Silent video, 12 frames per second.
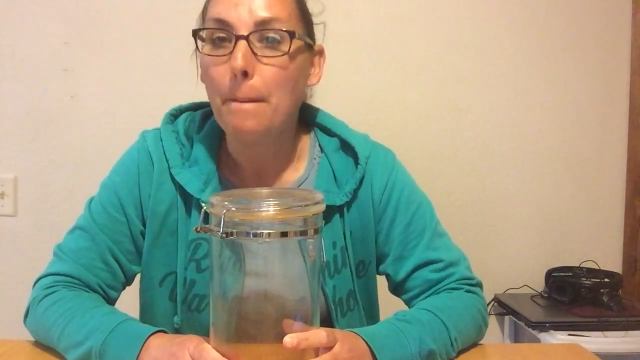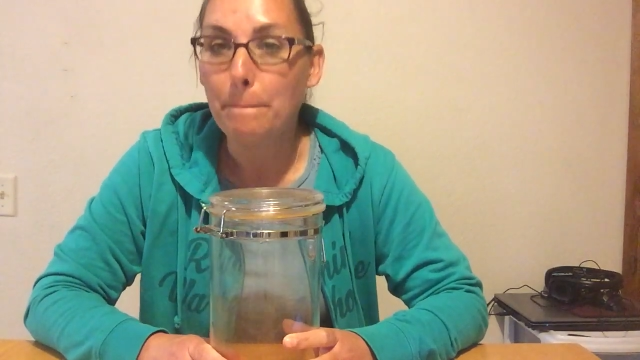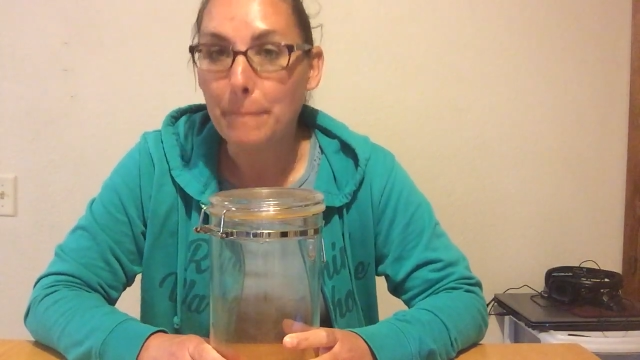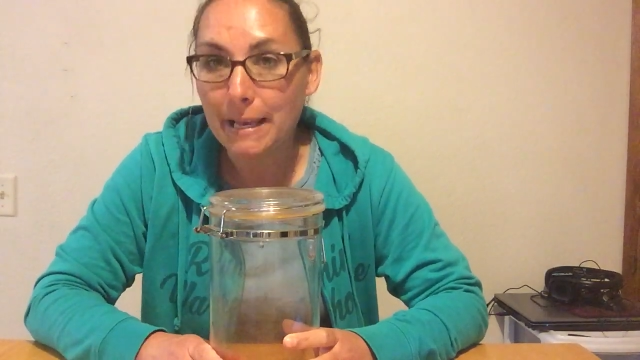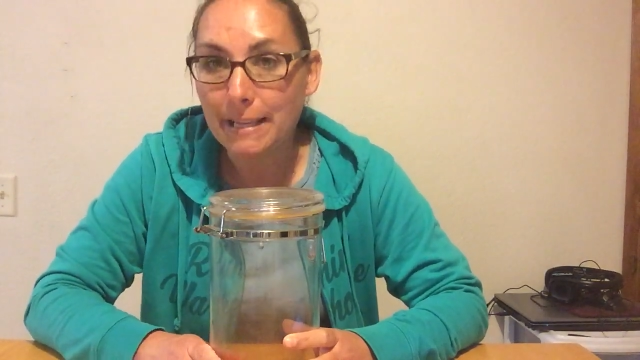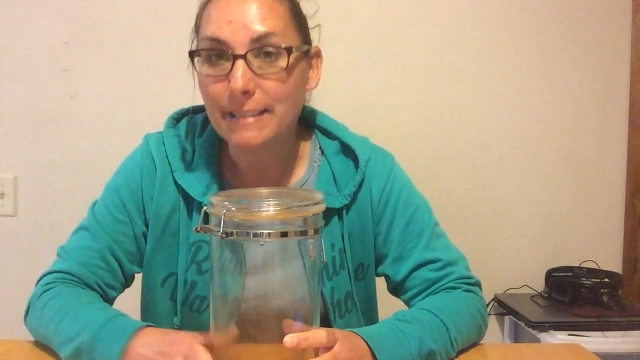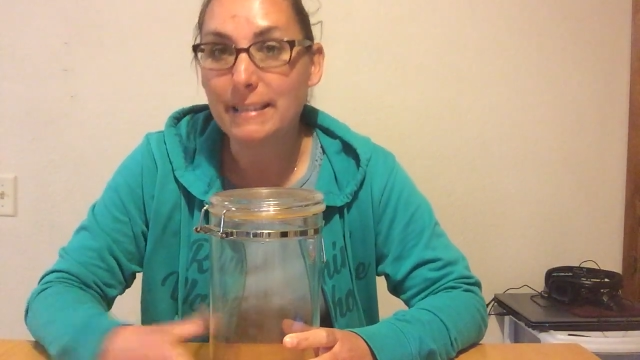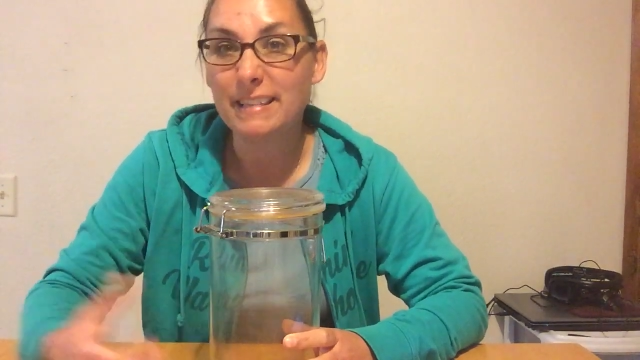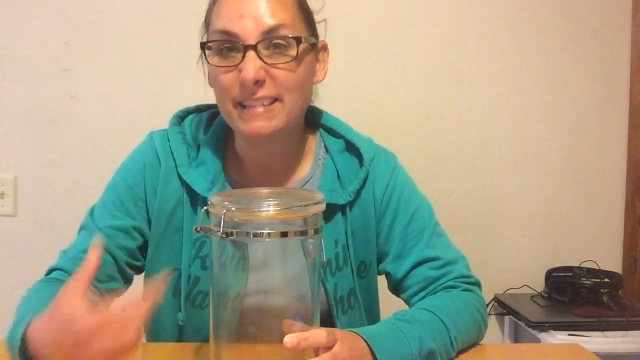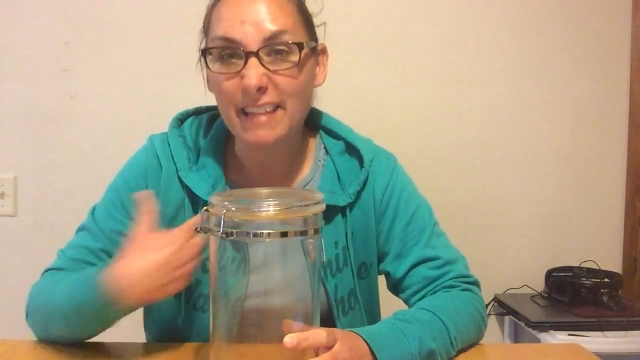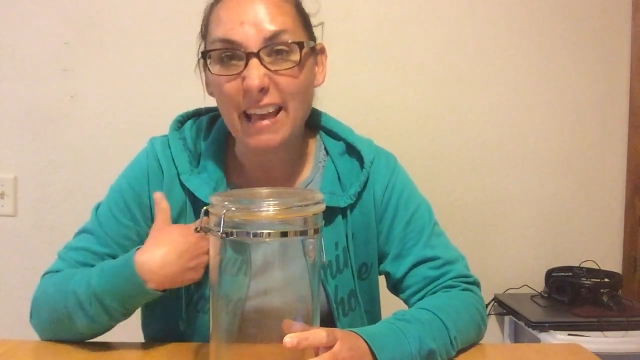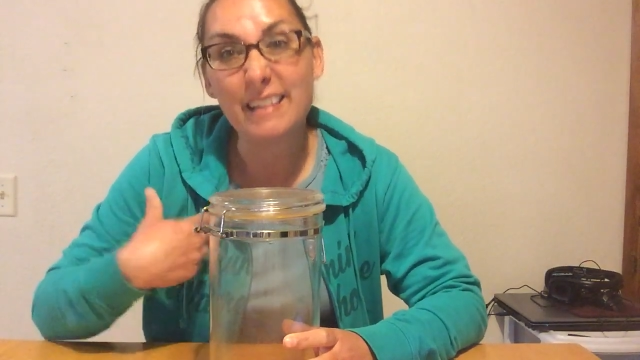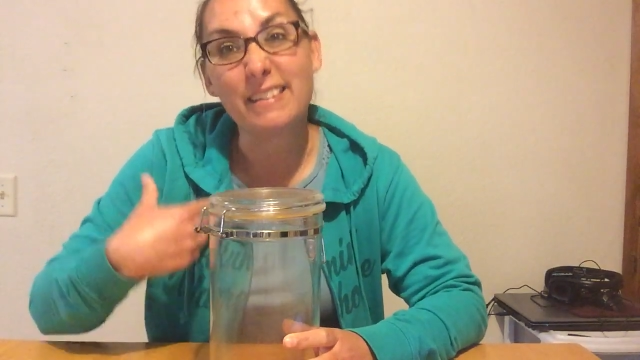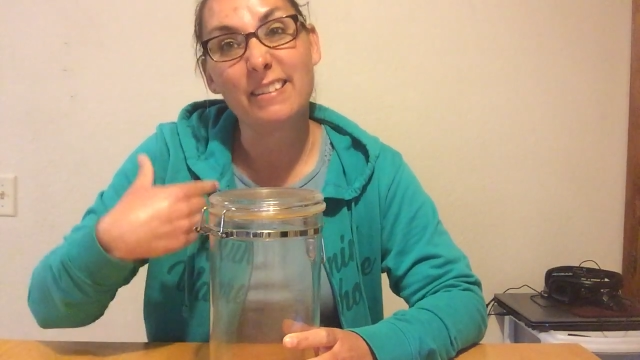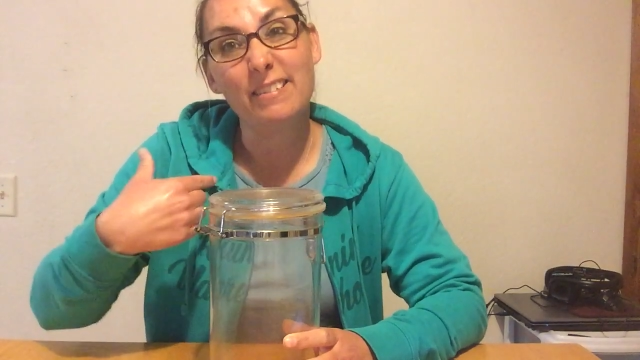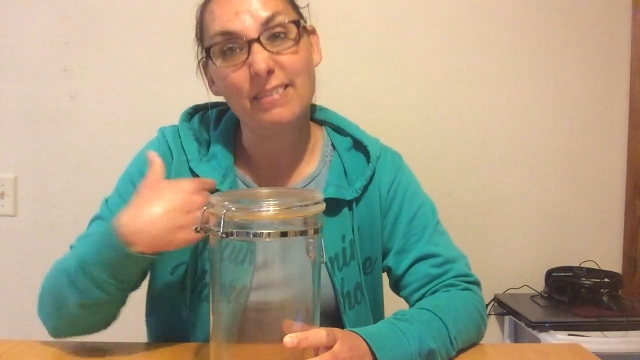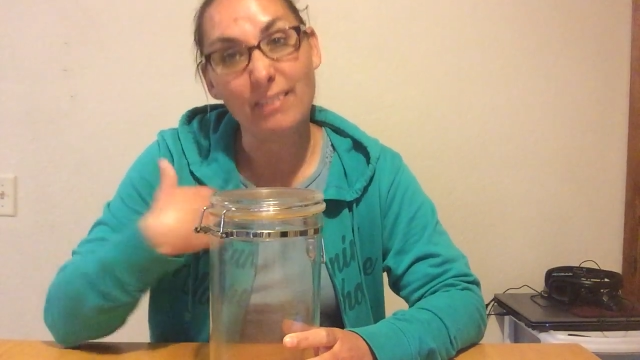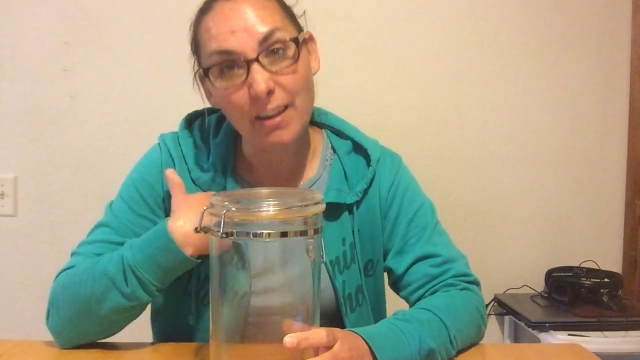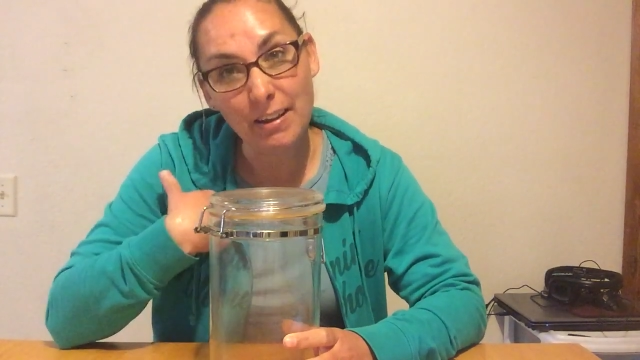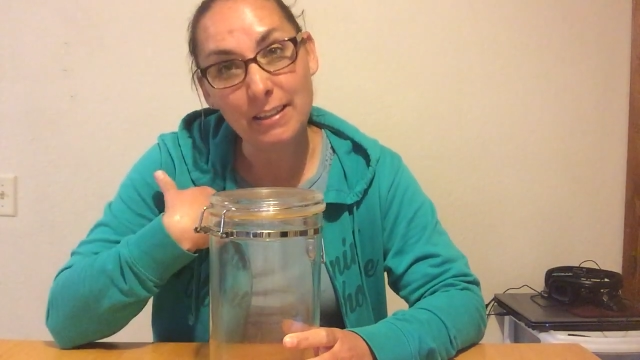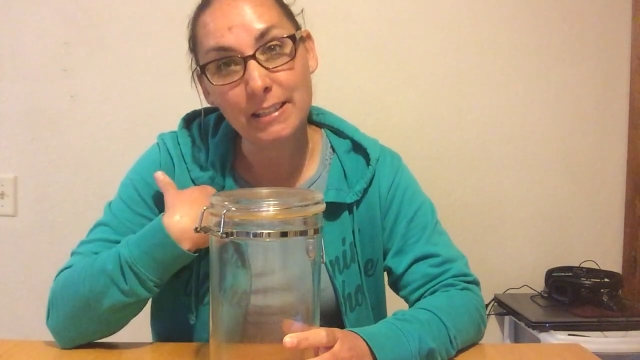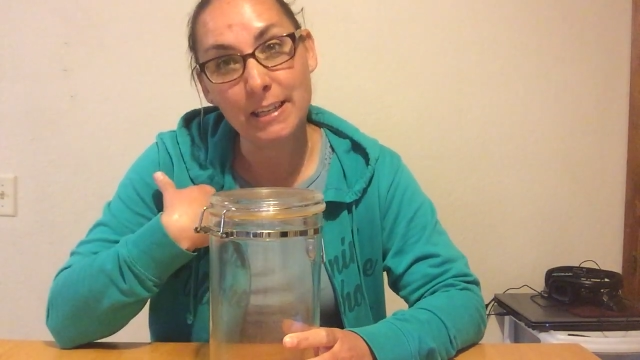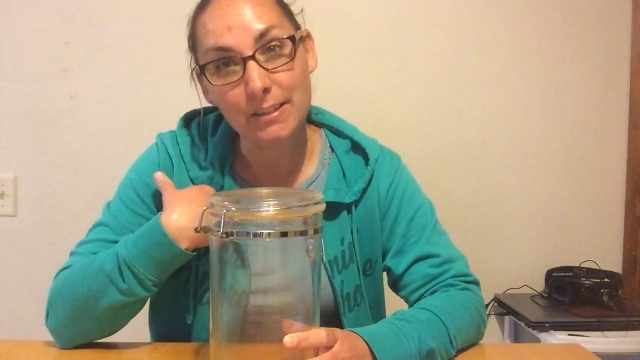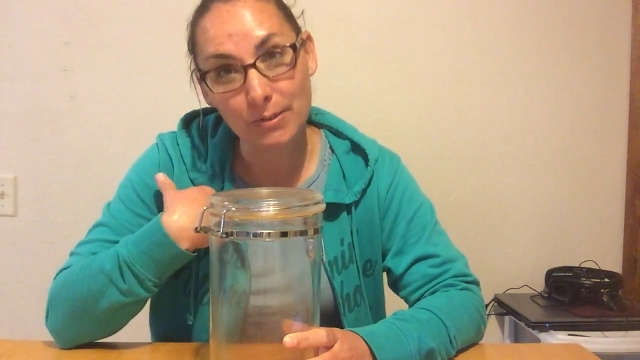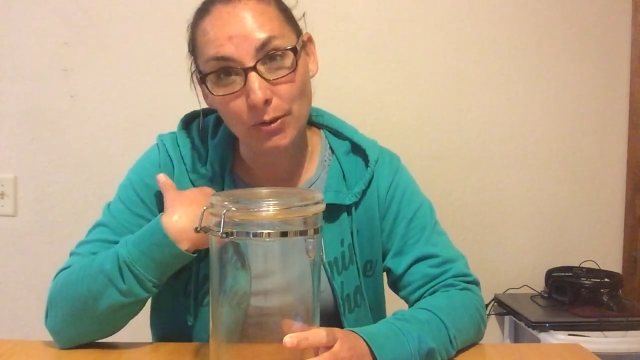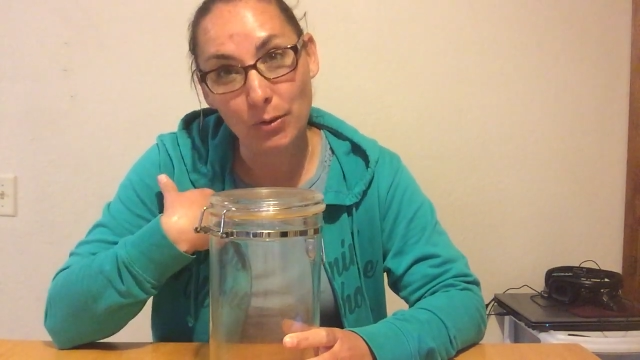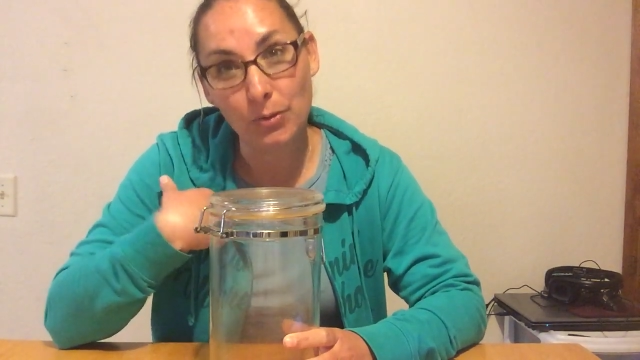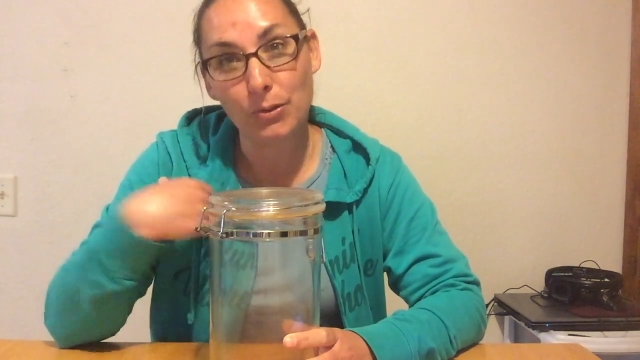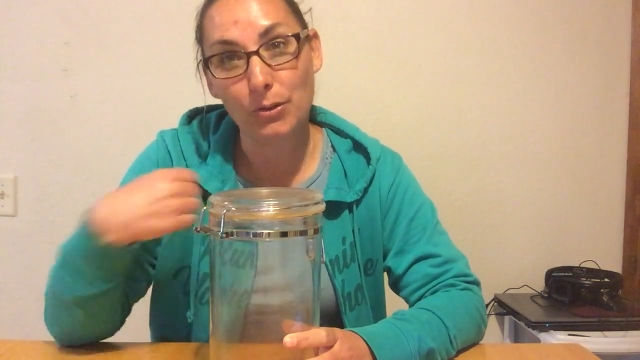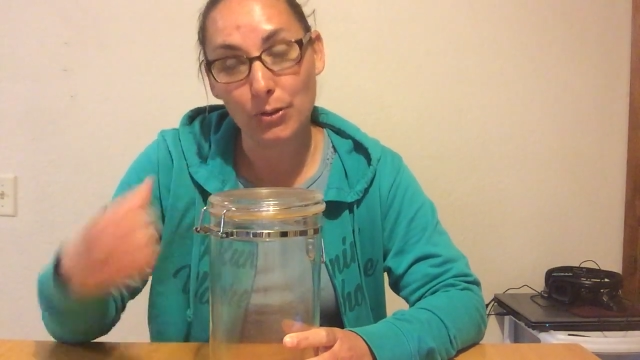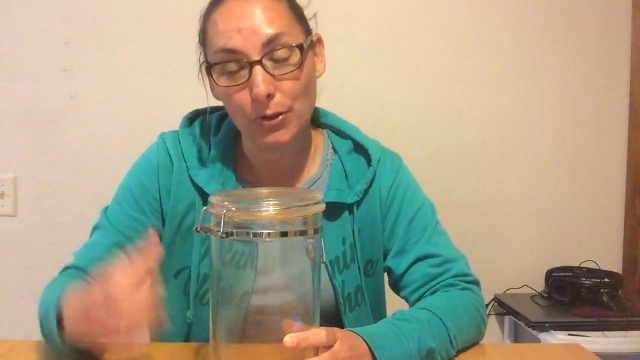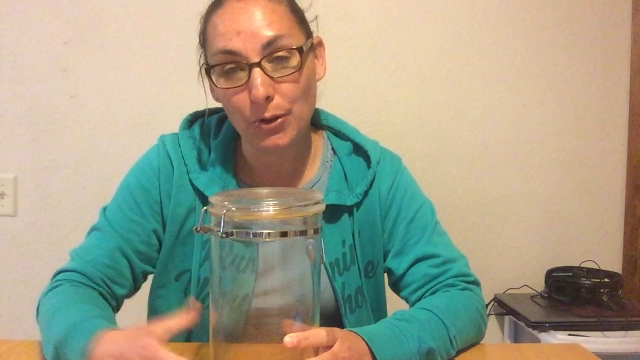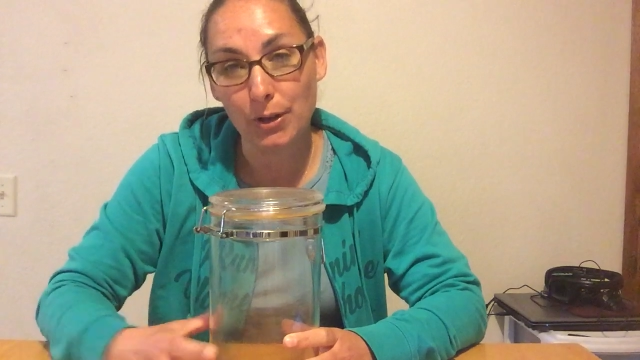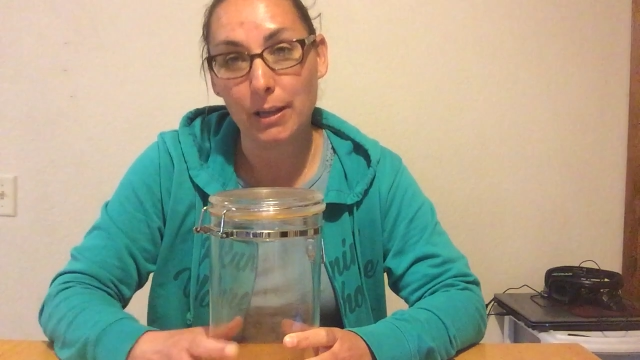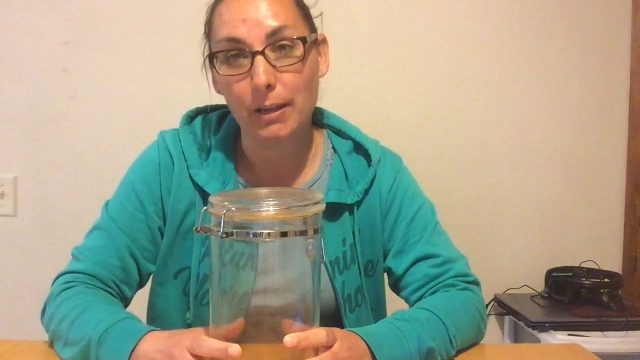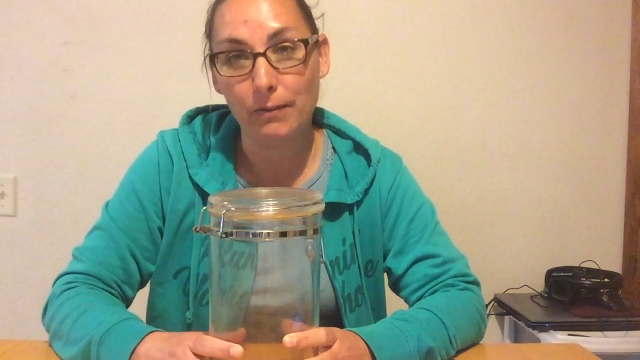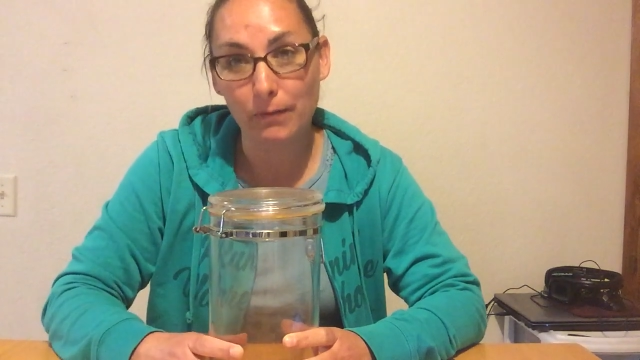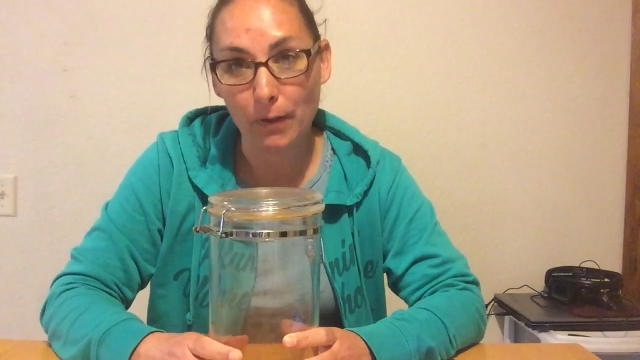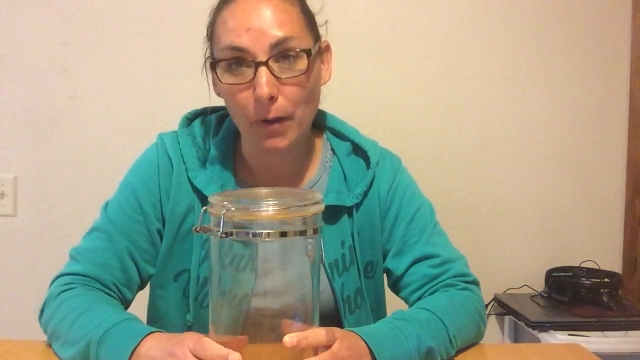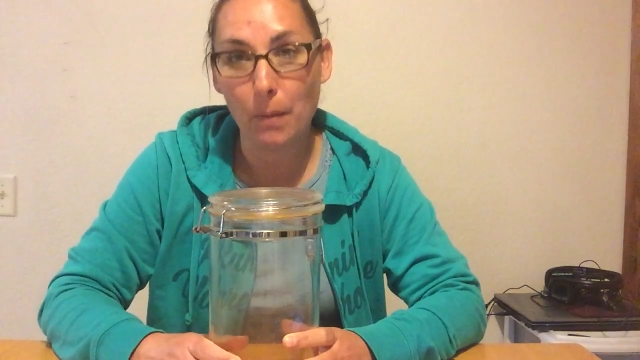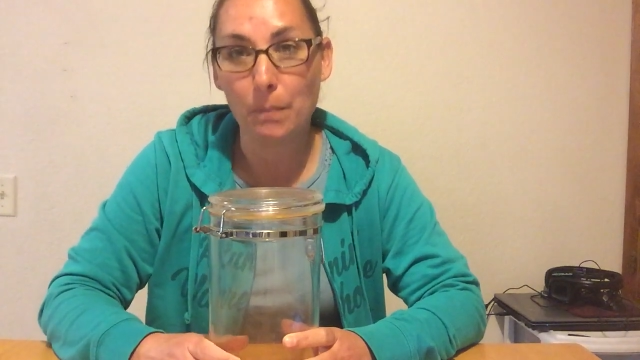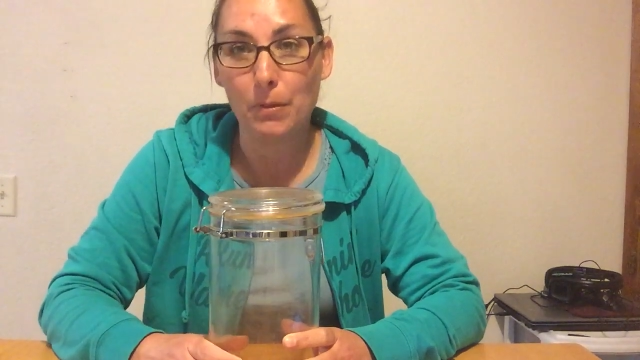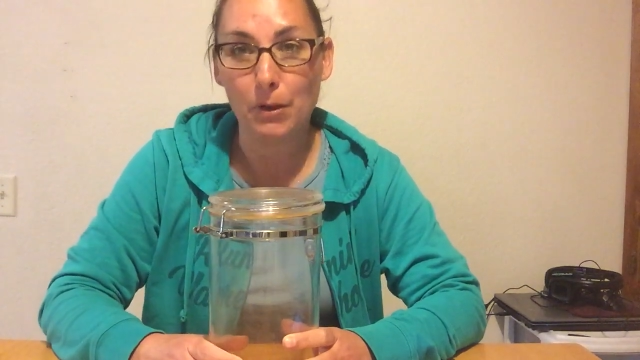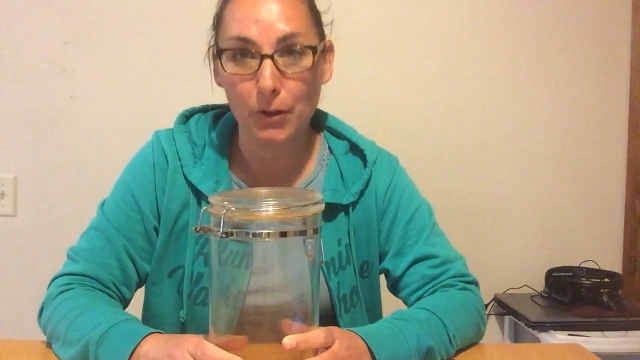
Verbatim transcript: Mrs. Escalante stole the cookie from the